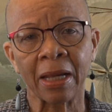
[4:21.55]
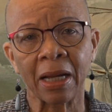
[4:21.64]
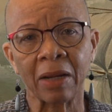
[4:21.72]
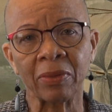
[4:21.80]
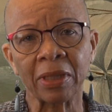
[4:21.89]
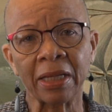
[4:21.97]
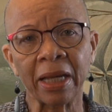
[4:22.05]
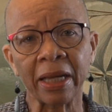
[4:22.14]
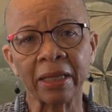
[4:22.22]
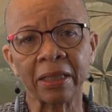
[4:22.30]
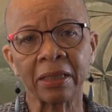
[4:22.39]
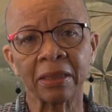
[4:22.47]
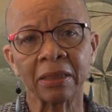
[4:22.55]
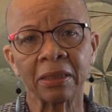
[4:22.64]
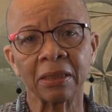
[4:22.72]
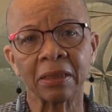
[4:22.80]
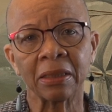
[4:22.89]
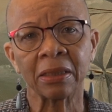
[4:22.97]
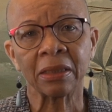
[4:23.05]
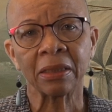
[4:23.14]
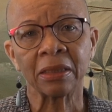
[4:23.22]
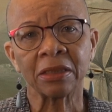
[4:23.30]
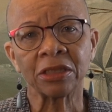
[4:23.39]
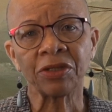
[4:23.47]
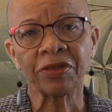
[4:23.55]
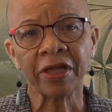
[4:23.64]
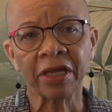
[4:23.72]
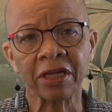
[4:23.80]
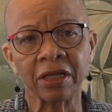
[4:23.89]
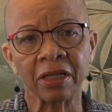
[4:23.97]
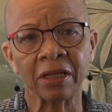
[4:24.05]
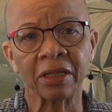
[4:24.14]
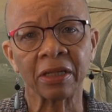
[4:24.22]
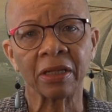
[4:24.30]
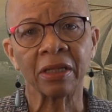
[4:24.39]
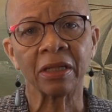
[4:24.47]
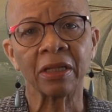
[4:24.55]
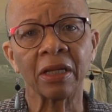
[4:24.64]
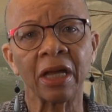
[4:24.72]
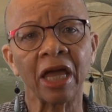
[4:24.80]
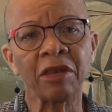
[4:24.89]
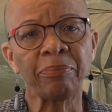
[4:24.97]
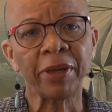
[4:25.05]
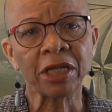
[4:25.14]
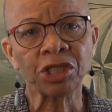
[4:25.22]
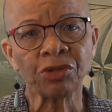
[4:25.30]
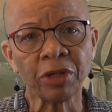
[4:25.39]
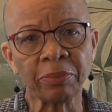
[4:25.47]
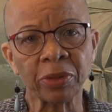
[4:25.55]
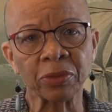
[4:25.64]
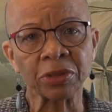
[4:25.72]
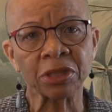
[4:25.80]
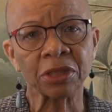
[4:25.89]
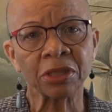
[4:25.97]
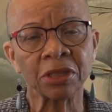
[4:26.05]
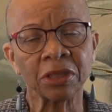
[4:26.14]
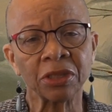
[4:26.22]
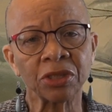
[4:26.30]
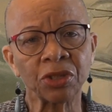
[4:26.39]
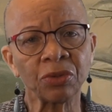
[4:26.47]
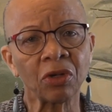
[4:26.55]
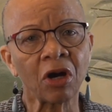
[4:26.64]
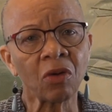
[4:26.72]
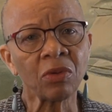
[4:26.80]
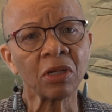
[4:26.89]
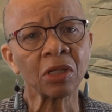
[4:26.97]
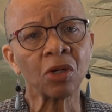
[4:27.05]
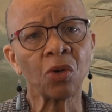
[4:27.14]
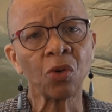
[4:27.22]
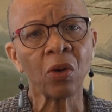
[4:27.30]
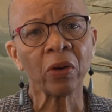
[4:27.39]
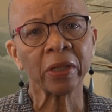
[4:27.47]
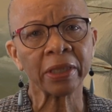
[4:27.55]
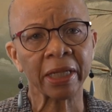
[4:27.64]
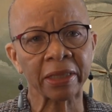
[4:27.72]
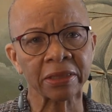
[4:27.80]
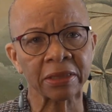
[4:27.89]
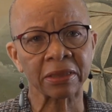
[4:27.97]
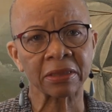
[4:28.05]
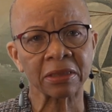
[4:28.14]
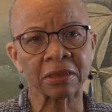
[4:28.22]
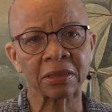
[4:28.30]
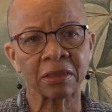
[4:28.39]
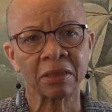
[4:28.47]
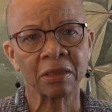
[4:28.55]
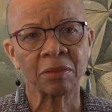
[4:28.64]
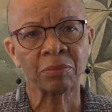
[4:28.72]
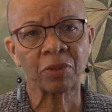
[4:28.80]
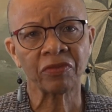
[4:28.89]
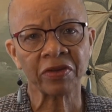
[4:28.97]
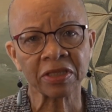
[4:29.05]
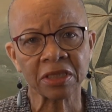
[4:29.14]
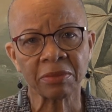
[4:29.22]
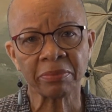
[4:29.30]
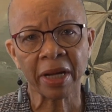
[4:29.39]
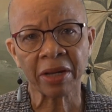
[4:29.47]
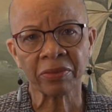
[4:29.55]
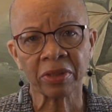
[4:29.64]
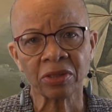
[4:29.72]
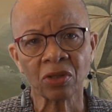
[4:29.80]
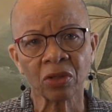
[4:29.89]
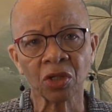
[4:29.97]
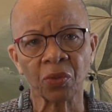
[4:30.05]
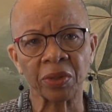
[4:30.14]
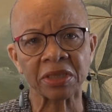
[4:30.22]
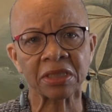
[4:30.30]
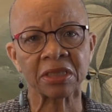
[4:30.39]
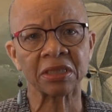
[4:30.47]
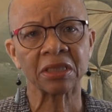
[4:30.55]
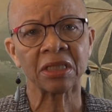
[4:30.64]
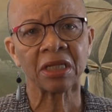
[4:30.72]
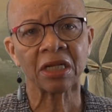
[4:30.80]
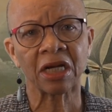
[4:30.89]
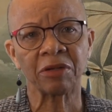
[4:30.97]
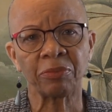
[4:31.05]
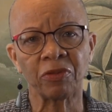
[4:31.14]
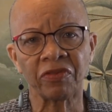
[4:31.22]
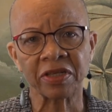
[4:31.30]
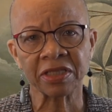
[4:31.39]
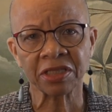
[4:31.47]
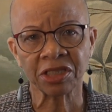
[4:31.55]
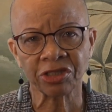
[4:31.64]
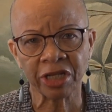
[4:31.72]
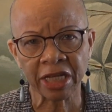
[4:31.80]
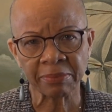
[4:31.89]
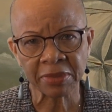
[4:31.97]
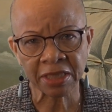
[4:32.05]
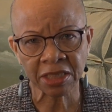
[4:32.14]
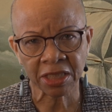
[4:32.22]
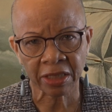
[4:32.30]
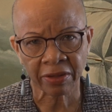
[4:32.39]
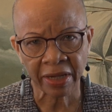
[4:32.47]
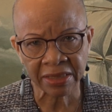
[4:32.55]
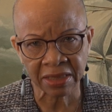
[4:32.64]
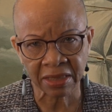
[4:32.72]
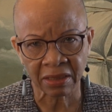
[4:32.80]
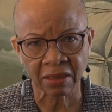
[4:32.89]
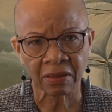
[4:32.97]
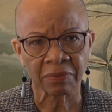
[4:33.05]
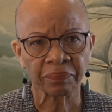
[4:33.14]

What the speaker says: I would like to thank and pay tribute to our co-organizers, Professor Myron Nordquist and Professor James Kraska.